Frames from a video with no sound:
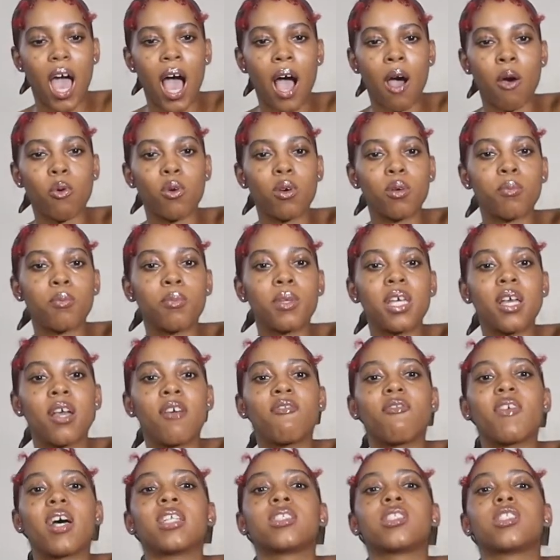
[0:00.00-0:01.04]
would be
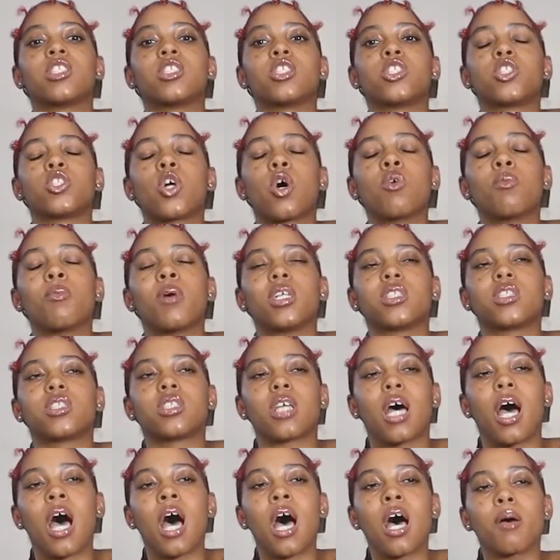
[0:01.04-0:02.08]
investing so much
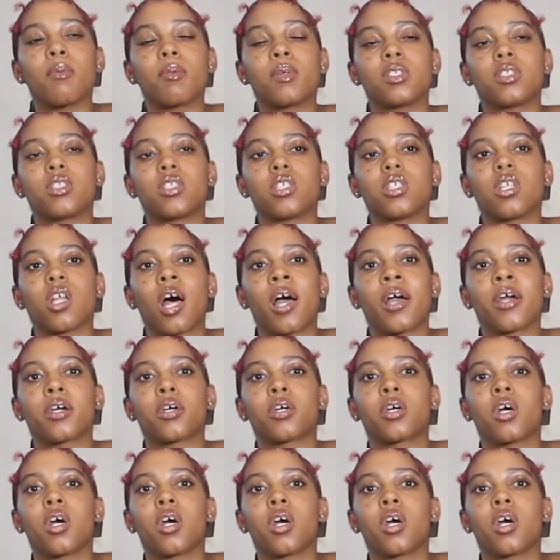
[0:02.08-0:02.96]
time into, like,